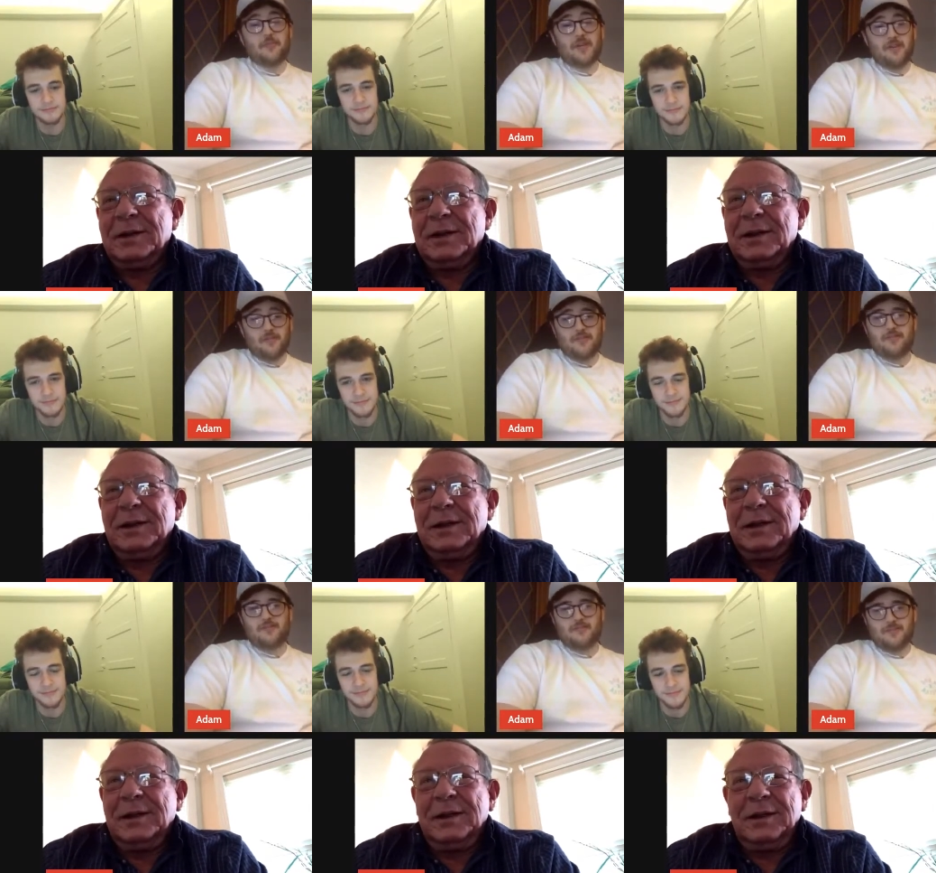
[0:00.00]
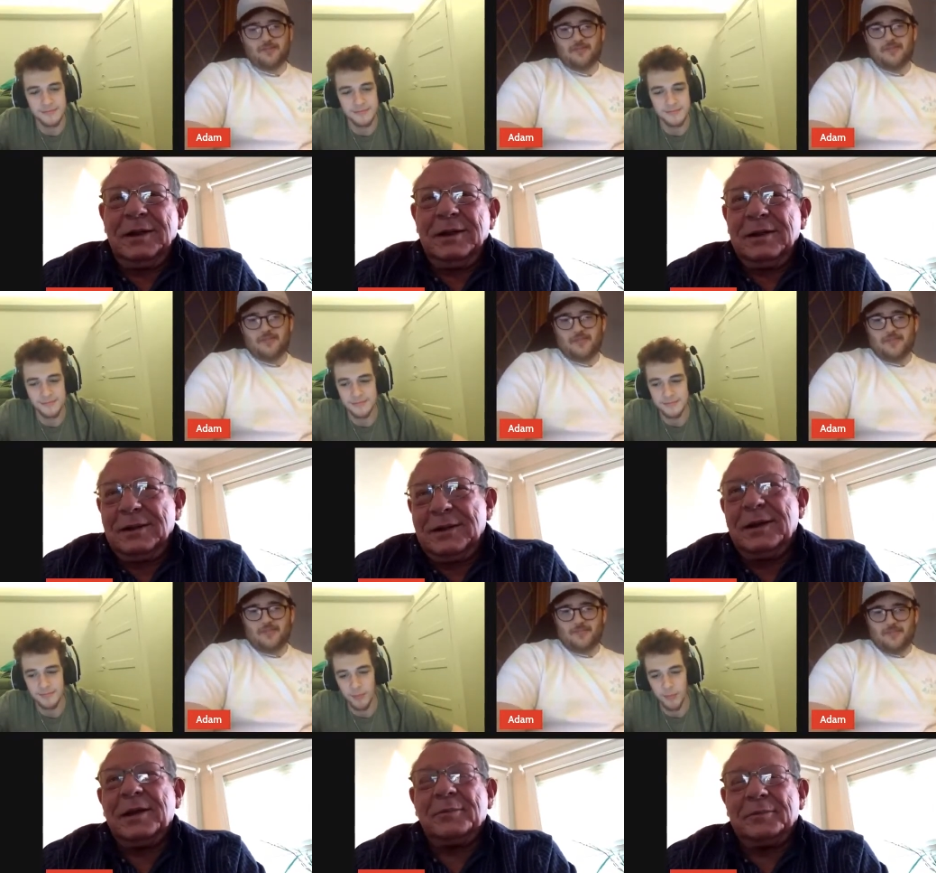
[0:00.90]
Speaker 1: Oh mm. wow!
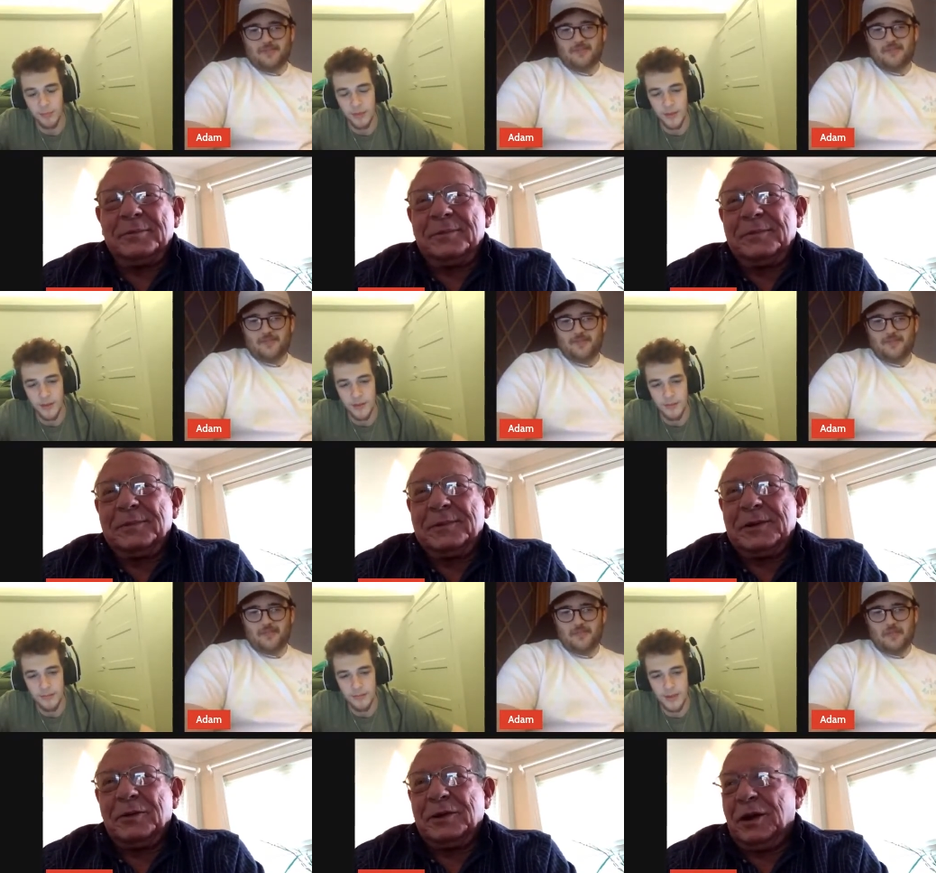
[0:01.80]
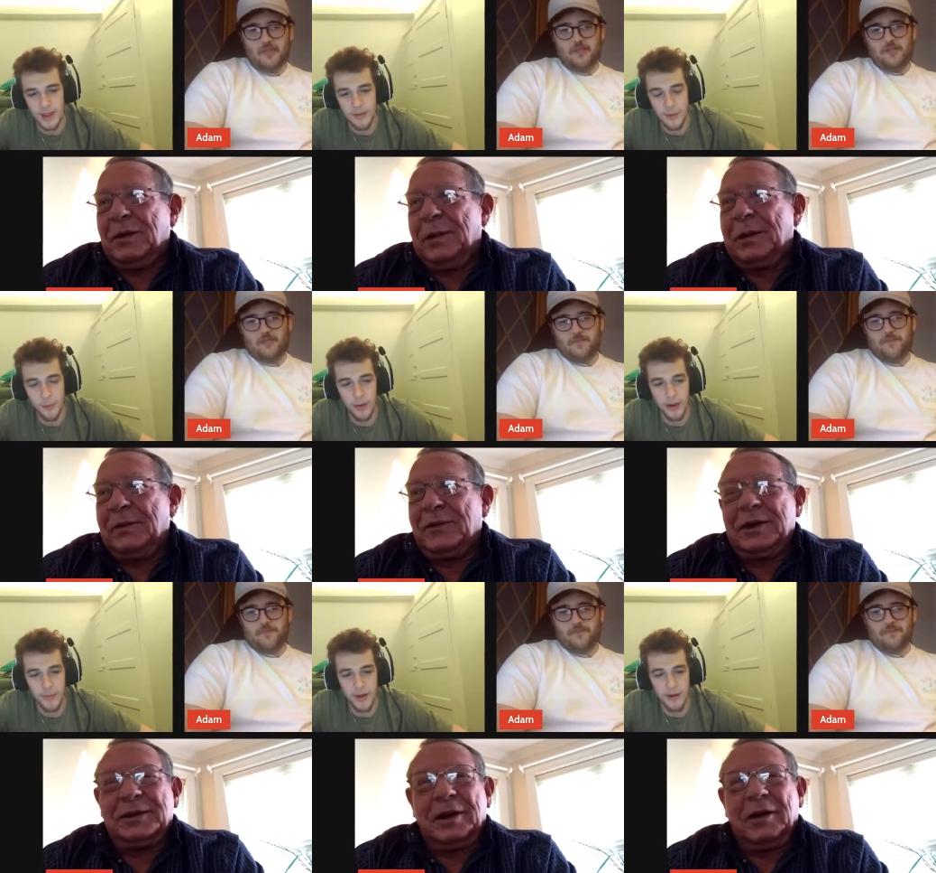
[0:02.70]
Yeah. So you know, I'm Keith
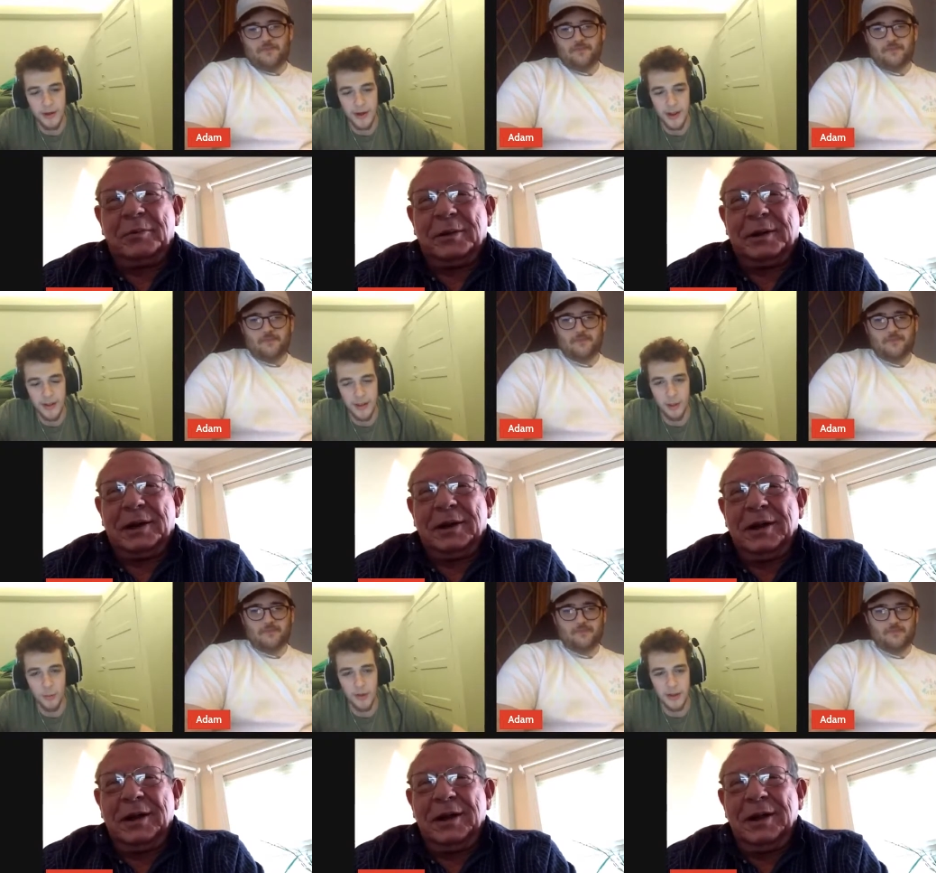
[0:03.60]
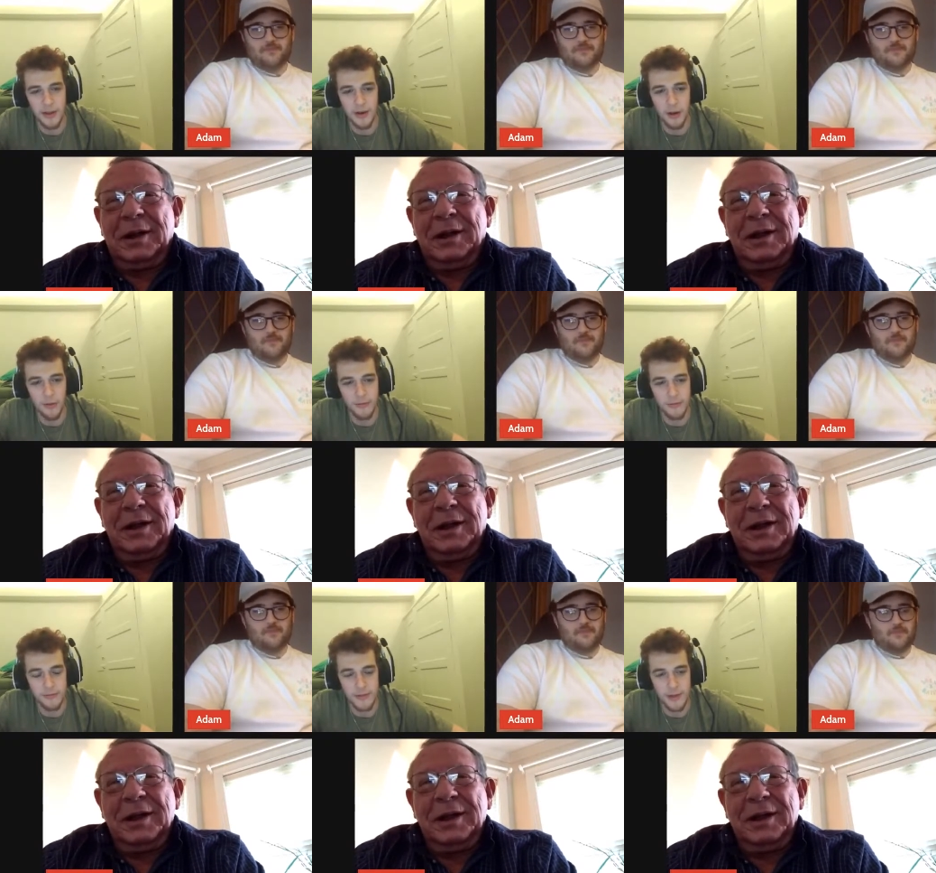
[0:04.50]
is probably golf. better
Speaker 2: at hillbilly
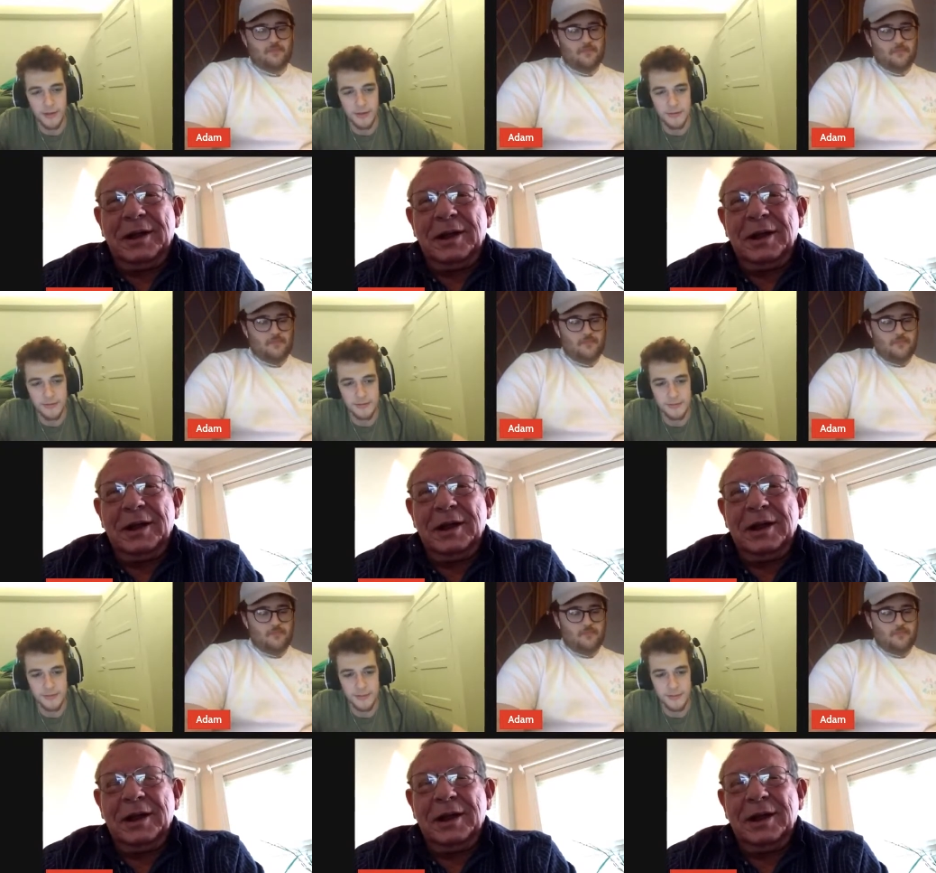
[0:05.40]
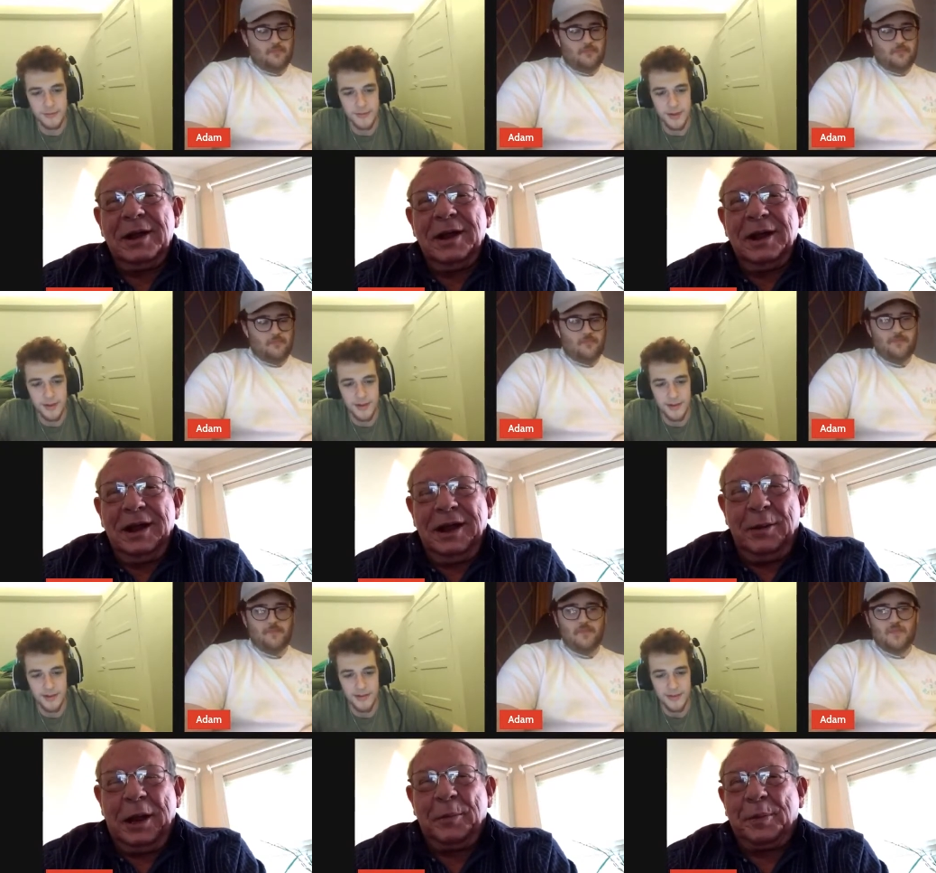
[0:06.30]
golf. You know,
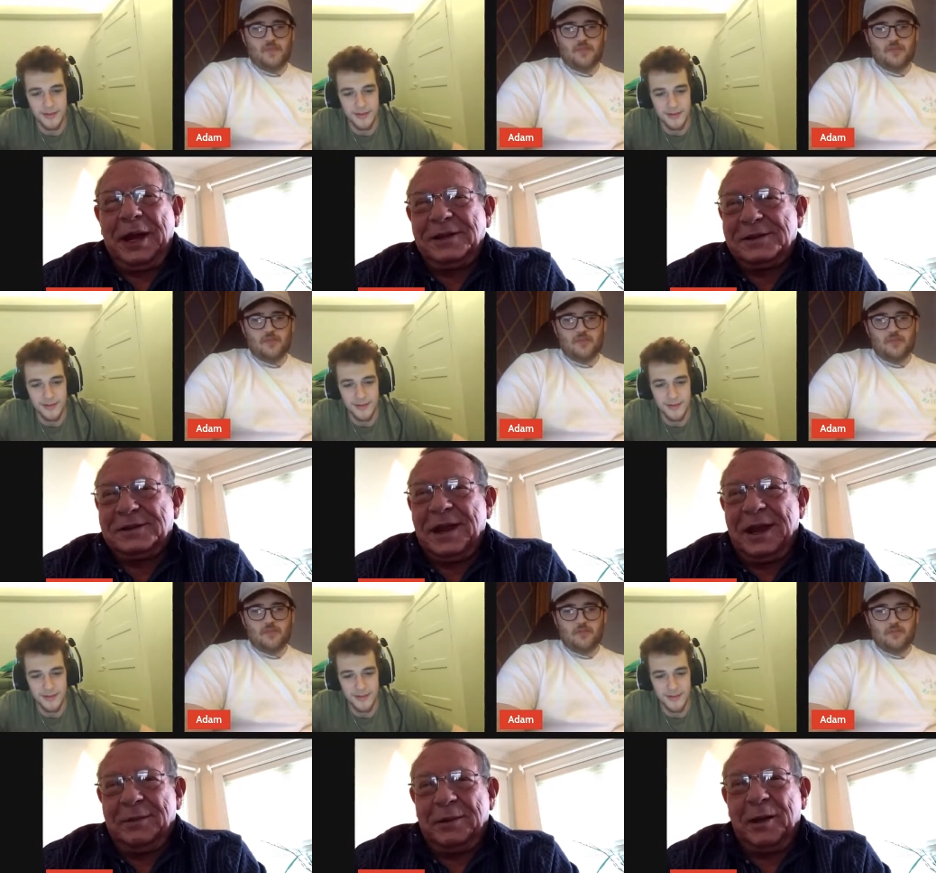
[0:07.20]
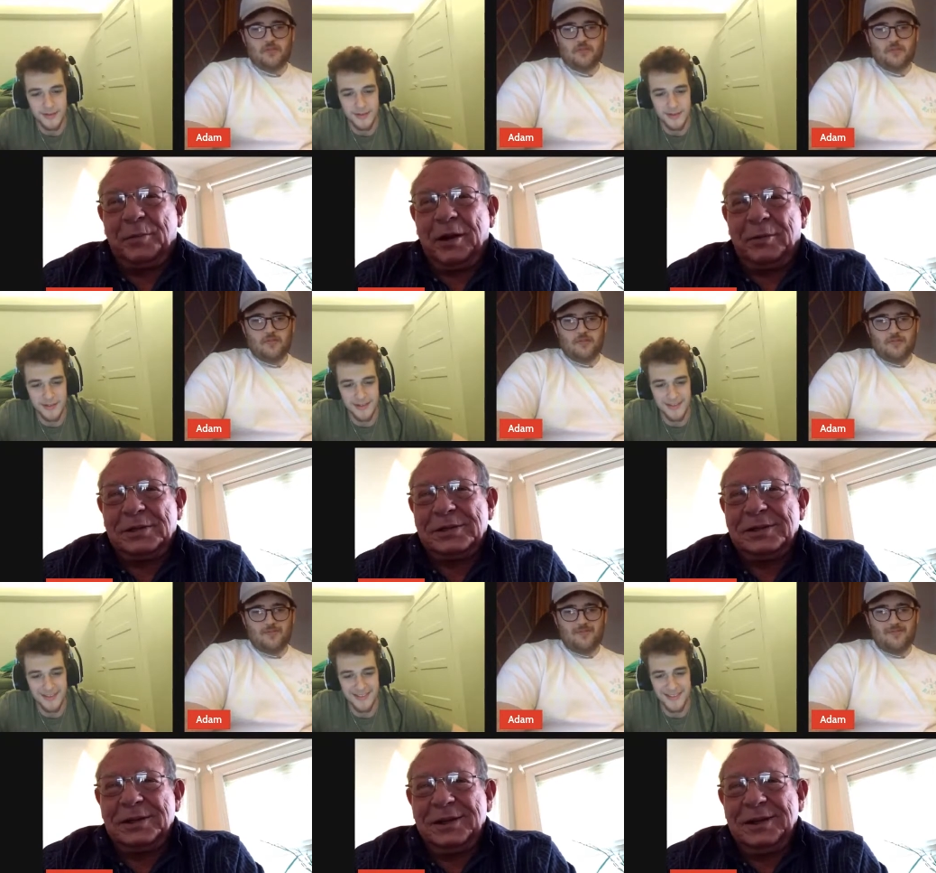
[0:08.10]
Speaker 1: it, it pays the same. I promise.
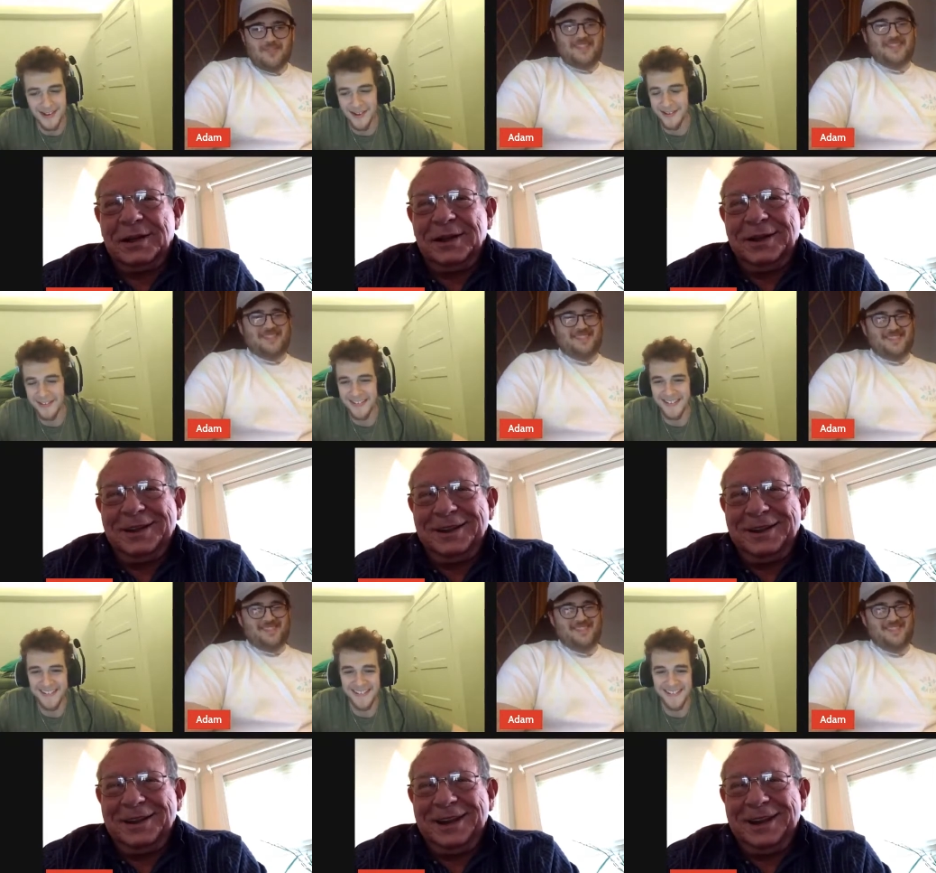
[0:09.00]
Speaker 2: Oh,